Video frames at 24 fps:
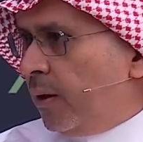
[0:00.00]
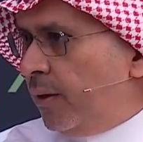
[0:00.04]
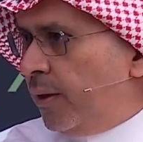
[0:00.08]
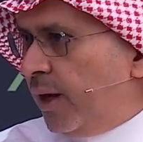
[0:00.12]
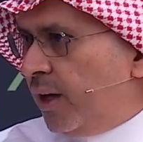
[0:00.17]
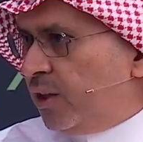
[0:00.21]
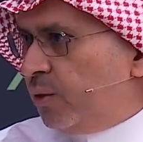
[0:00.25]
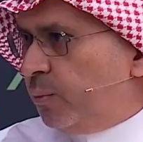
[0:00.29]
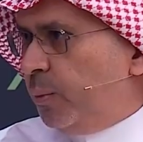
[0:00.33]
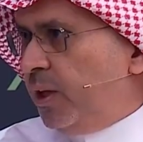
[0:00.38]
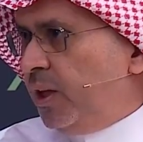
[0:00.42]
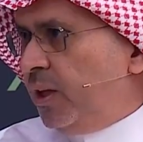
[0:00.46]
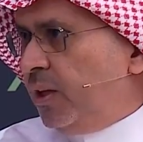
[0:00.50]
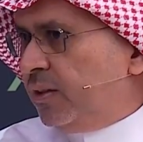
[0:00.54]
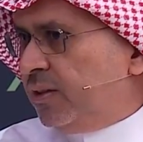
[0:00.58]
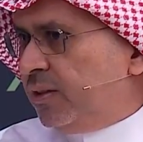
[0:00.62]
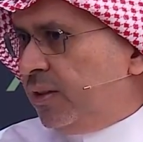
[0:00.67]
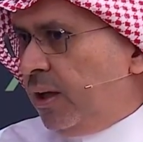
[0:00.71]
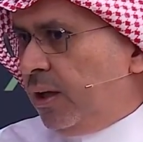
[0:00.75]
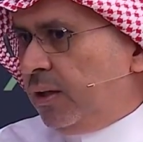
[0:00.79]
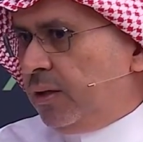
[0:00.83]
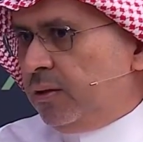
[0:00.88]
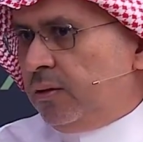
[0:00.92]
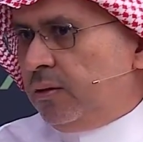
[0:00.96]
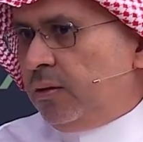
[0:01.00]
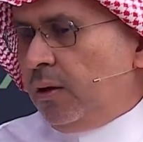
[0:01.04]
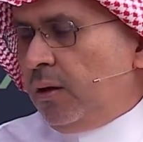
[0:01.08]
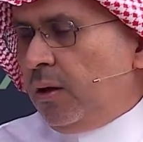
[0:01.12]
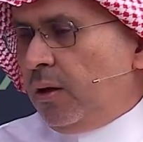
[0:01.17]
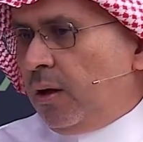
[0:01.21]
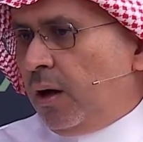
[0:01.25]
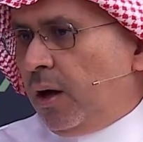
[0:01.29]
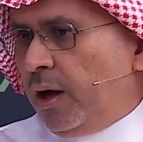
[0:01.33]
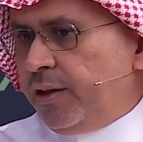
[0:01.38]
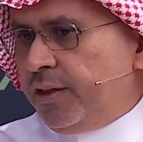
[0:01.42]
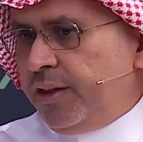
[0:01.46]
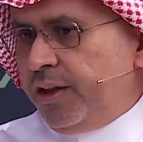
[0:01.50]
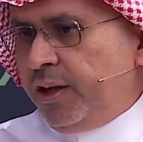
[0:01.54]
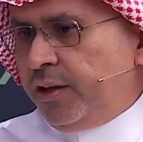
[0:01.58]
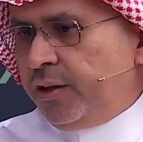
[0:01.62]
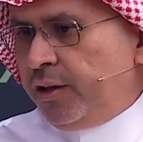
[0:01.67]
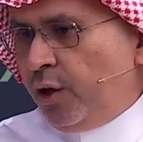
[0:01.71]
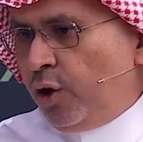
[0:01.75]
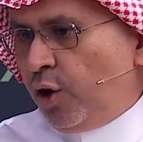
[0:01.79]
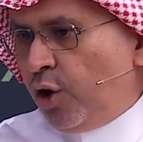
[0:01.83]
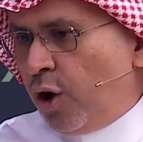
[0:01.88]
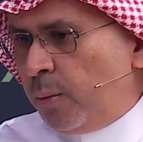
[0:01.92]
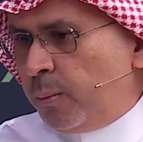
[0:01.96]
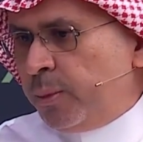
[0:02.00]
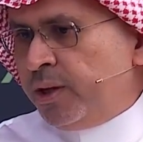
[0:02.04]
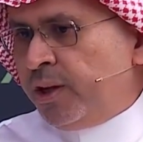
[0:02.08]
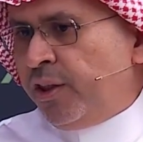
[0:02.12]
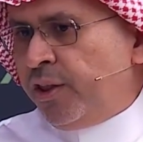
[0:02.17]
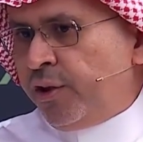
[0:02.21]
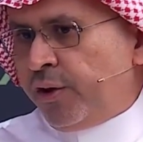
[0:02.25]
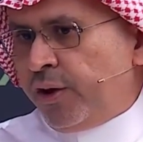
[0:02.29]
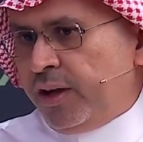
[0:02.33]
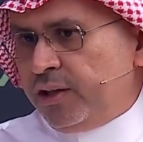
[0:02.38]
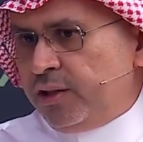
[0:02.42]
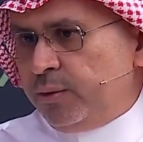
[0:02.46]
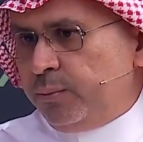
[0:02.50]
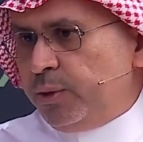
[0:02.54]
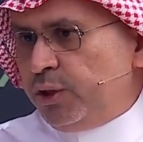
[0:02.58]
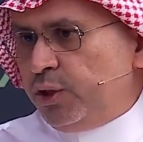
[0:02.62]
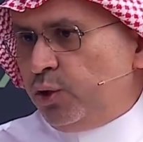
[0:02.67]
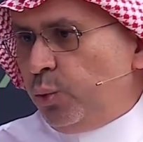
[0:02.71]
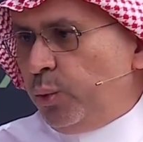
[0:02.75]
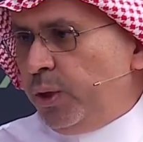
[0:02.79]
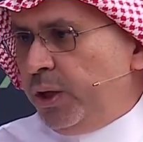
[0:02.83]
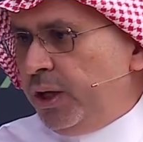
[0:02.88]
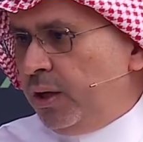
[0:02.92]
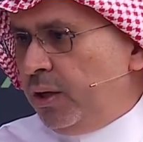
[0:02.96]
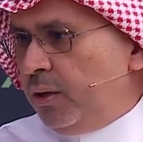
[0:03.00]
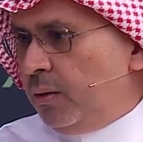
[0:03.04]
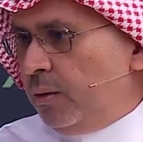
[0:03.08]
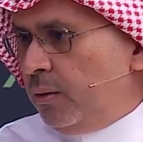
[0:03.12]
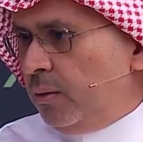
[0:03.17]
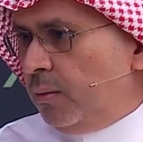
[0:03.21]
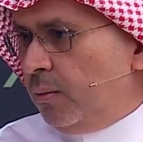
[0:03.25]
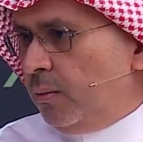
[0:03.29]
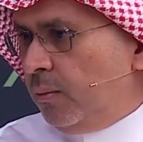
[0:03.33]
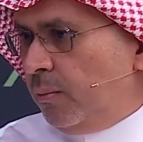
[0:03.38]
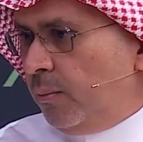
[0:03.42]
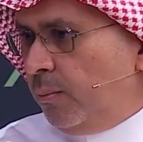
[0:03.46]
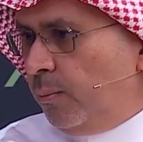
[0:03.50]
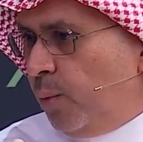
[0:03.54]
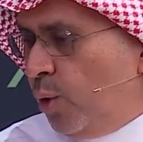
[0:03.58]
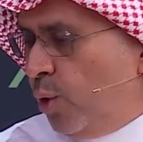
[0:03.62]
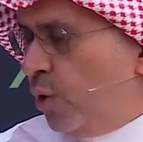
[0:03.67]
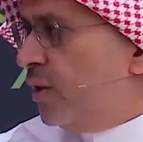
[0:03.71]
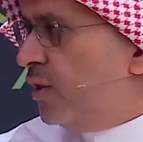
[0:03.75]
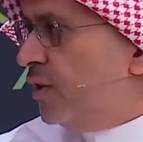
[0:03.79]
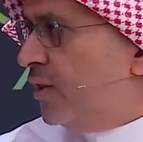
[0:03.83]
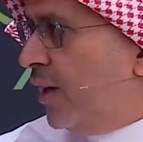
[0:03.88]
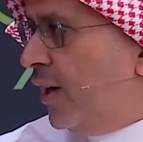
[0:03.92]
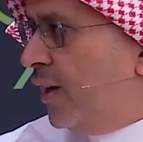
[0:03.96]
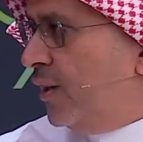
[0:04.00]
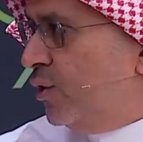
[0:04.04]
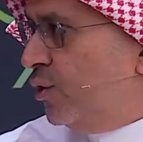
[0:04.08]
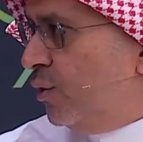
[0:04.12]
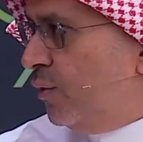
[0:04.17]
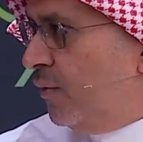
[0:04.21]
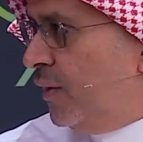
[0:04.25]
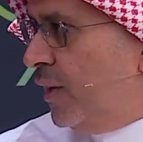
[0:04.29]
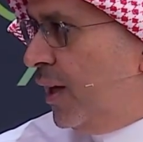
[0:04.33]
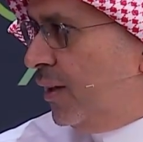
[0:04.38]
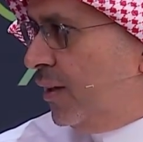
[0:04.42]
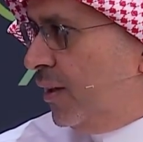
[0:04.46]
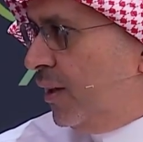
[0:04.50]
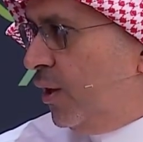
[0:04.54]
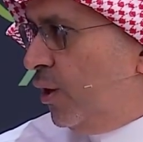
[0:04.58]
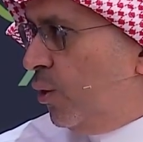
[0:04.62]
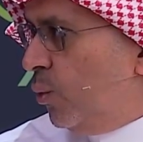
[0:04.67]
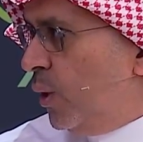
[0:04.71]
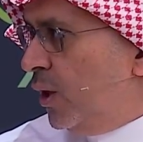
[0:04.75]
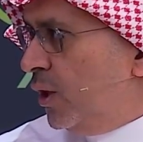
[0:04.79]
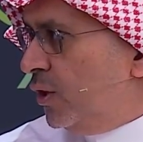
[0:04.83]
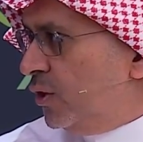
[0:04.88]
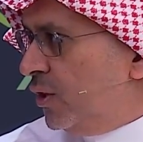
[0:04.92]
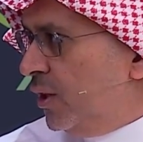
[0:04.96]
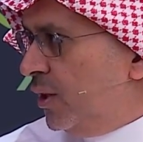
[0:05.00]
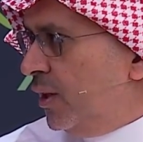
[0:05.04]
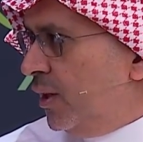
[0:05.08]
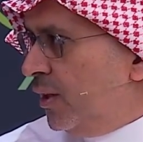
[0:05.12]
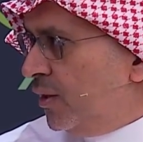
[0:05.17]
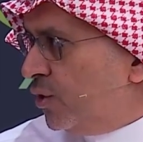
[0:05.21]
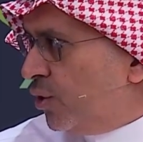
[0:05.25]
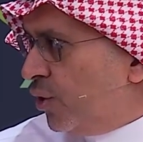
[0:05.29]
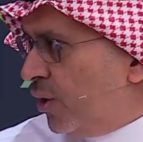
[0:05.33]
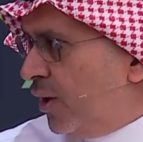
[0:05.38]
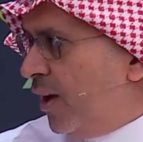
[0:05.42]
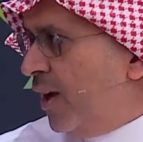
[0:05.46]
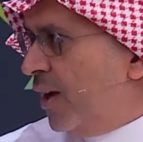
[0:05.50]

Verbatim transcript: That being said, I think the common thread between both sides of that equation is